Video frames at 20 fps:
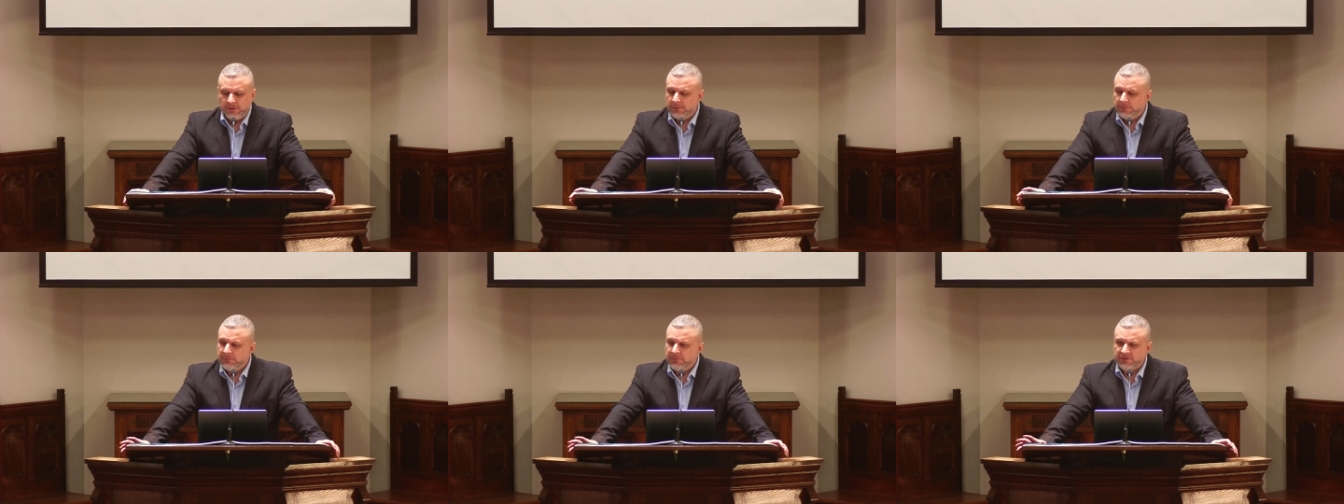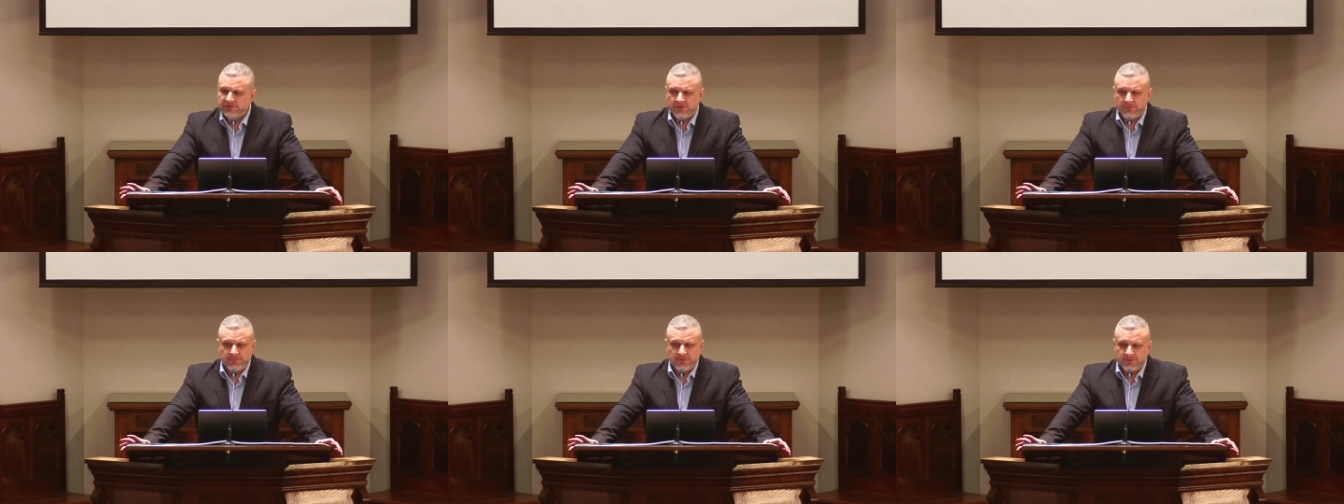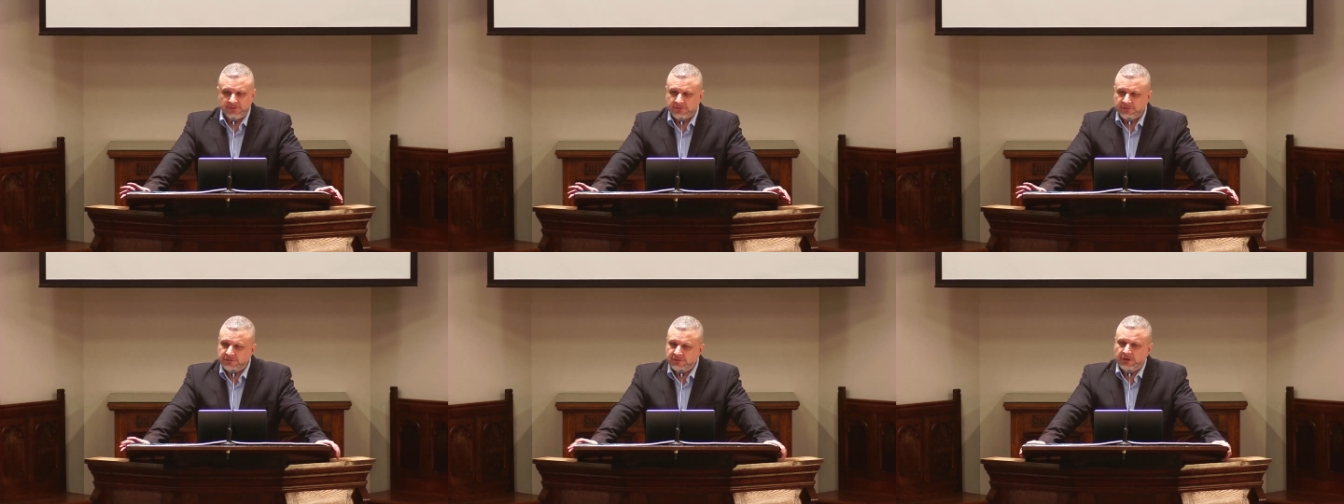must have been
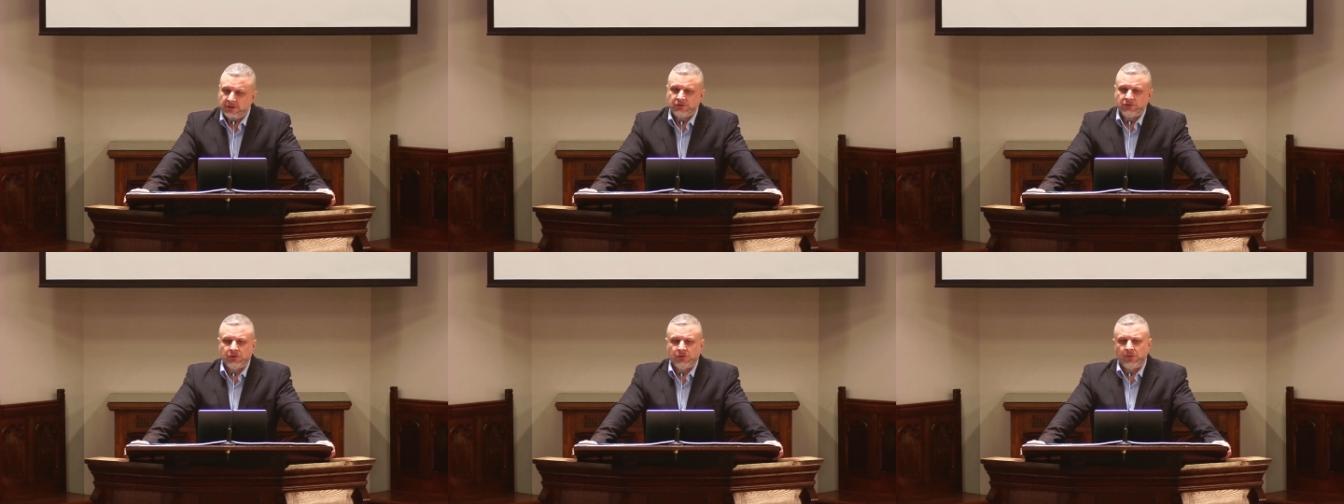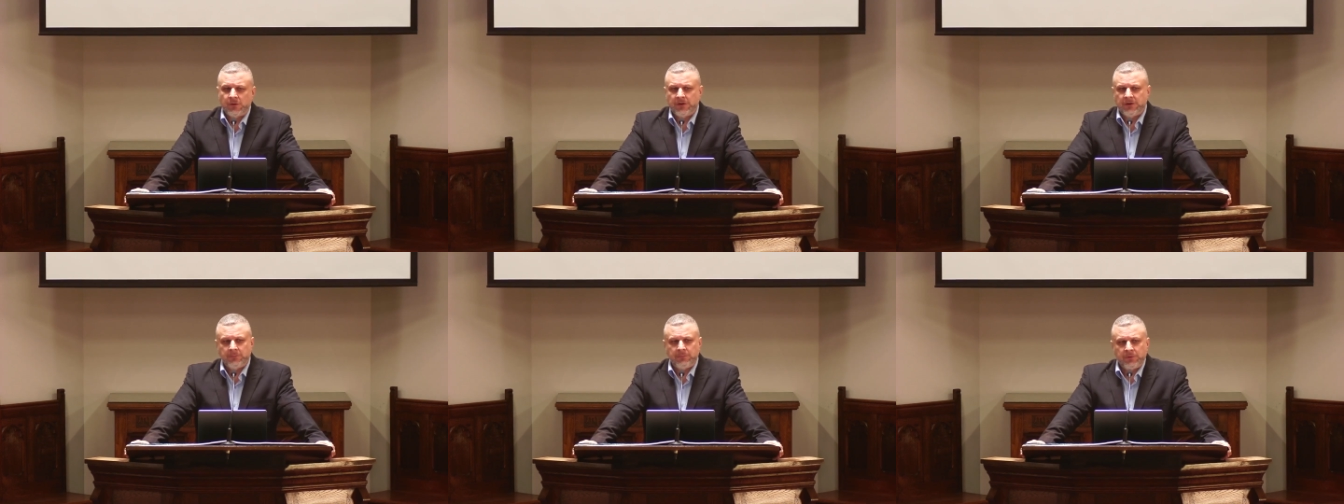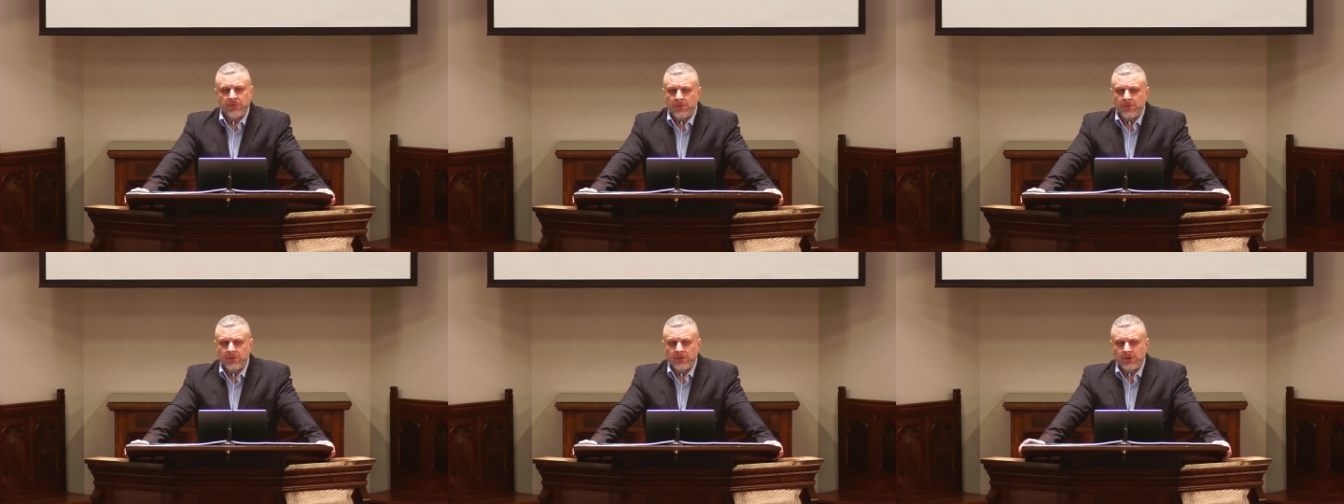such a great
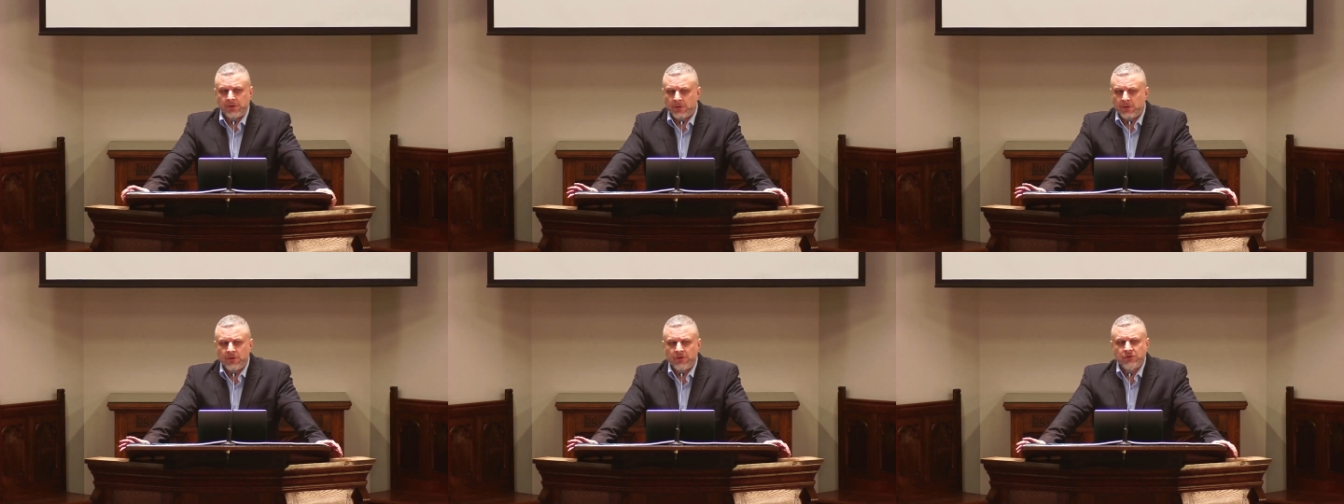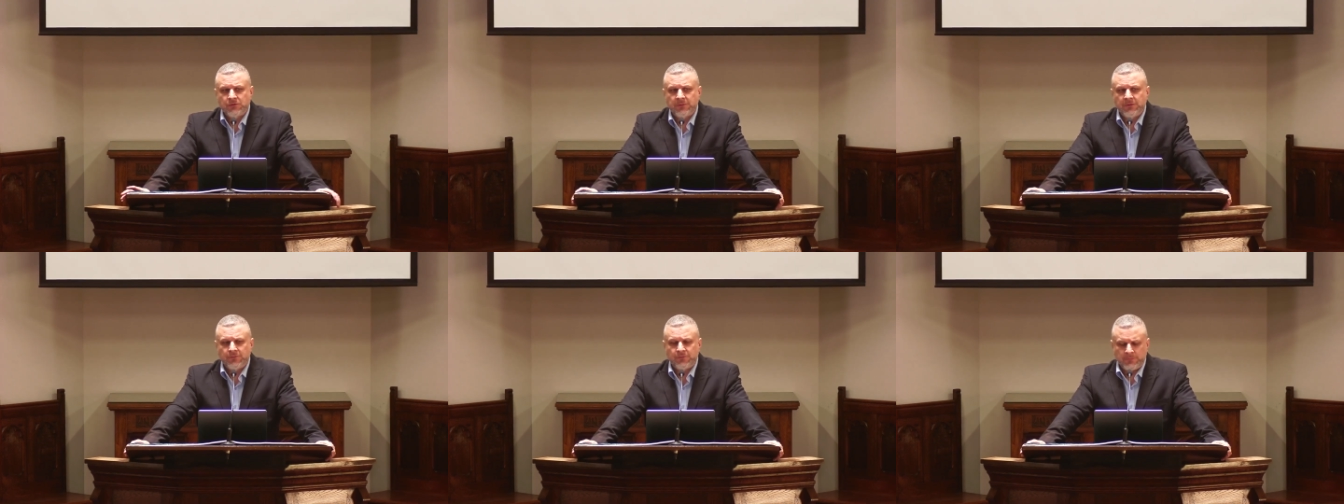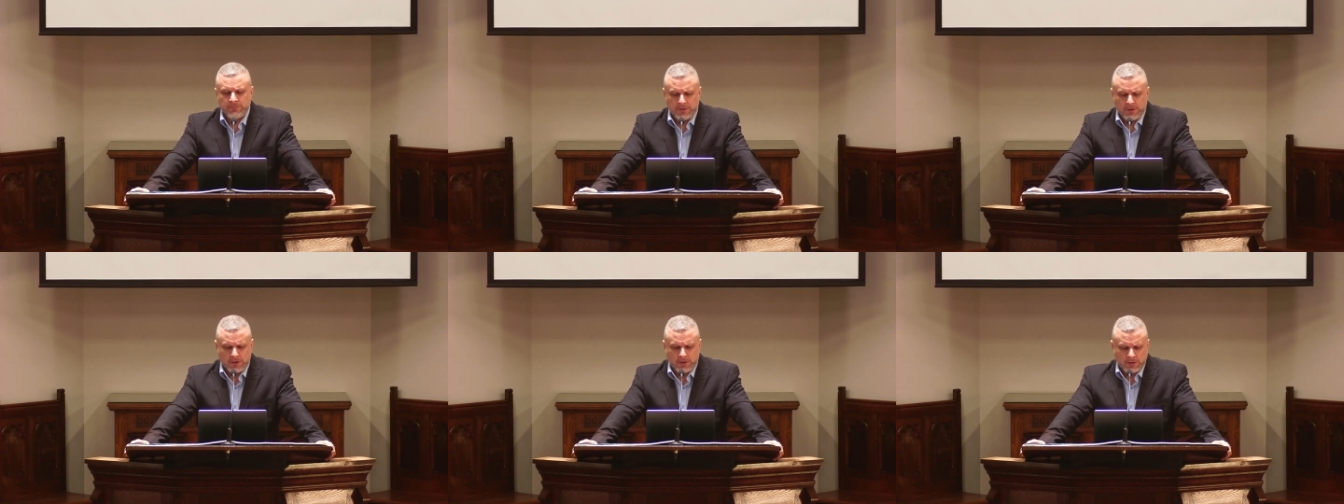encouragement for
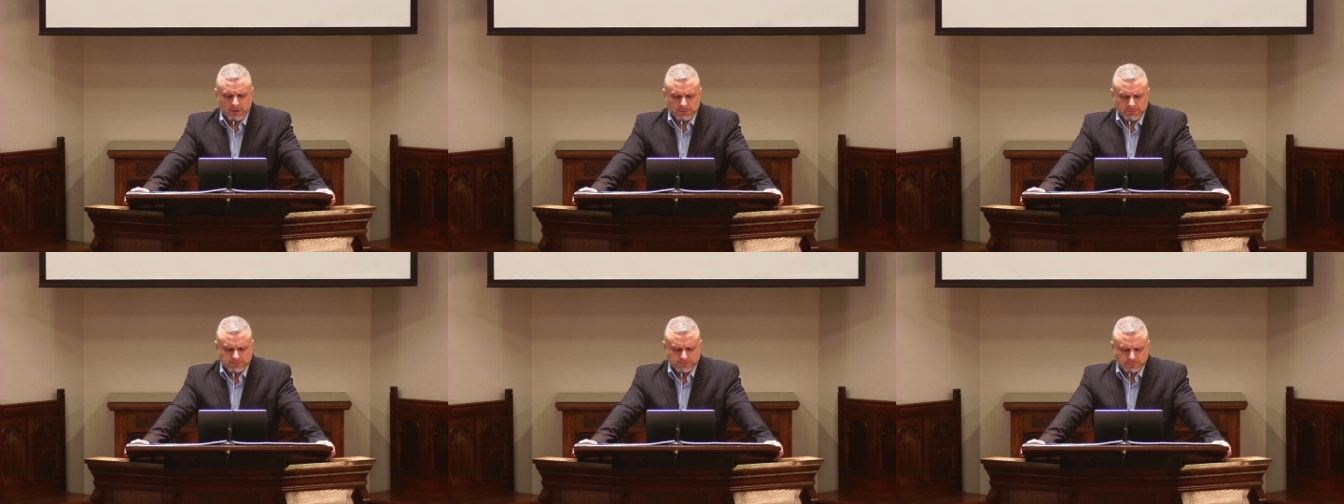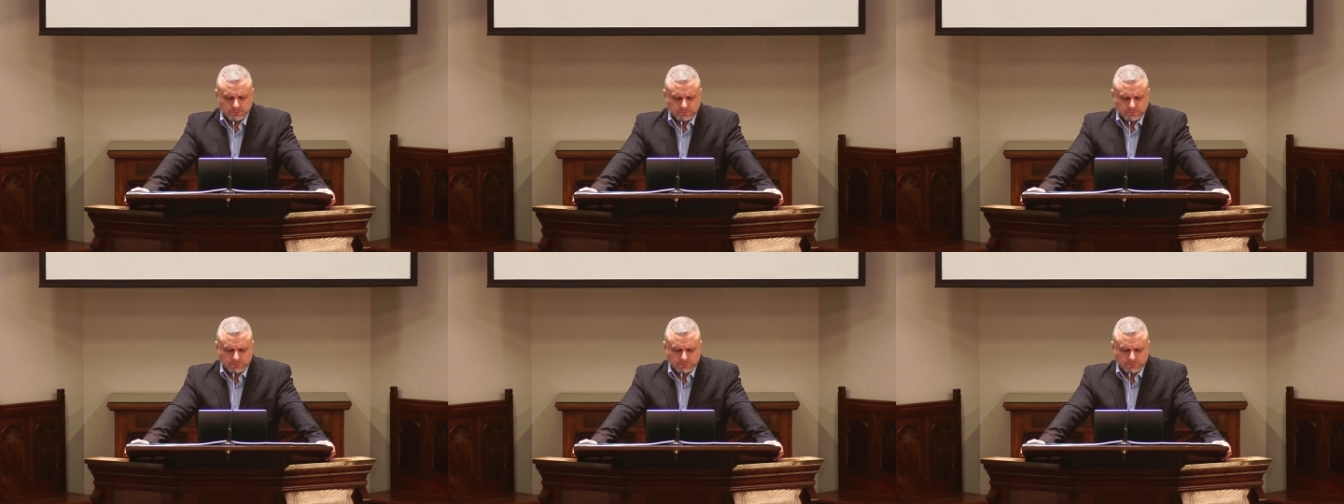Paul.